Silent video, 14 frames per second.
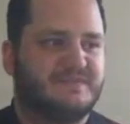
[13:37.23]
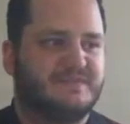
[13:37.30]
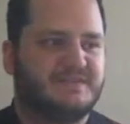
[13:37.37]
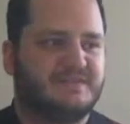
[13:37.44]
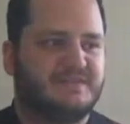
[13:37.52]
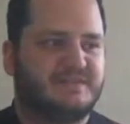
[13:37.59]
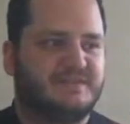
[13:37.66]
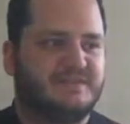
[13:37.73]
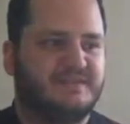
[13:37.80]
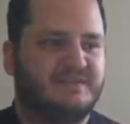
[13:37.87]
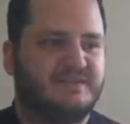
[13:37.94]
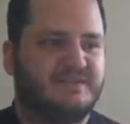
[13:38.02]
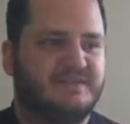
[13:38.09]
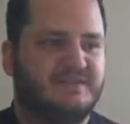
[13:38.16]
just,
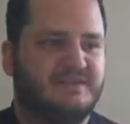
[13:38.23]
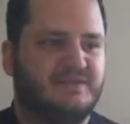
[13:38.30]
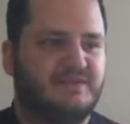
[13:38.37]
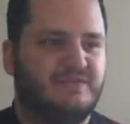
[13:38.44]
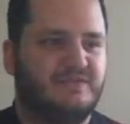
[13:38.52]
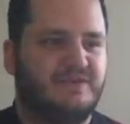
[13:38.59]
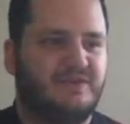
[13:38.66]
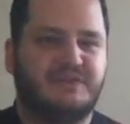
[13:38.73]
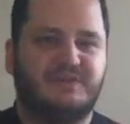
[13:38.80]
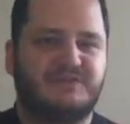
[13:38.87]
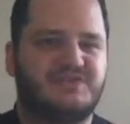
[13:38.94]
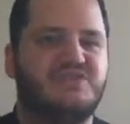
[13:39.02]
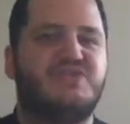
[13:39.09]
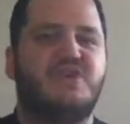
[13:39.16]
you feel like
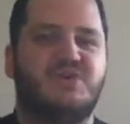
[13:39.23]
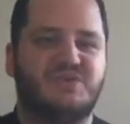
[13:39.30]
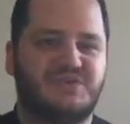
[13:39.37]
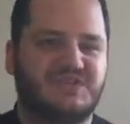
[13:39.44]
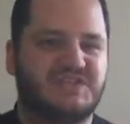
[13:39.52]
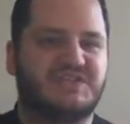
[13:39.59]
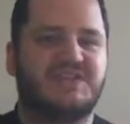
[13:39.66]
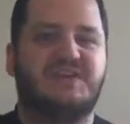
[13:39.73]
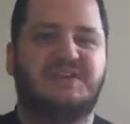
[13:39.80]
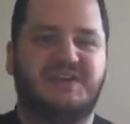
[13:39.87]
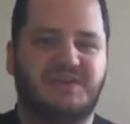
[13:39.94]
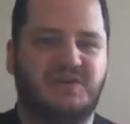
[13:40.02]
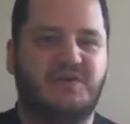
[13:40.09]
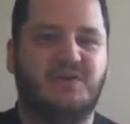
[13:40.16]
there's no sun
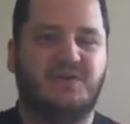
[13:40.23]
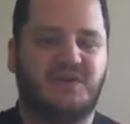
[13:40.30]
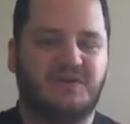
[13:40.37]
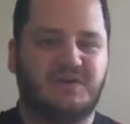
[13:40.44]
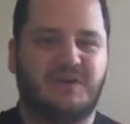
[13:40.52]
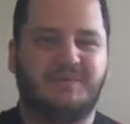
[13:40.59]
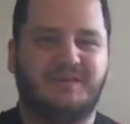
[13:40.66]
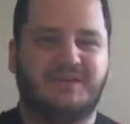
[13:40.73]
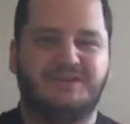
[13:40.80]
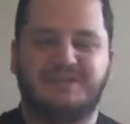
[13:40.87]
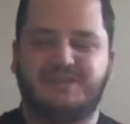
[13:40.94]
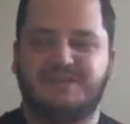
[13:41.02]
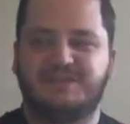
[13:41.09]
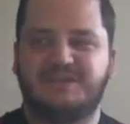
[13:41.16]
at all coming
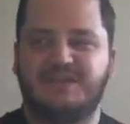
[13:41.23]
into this,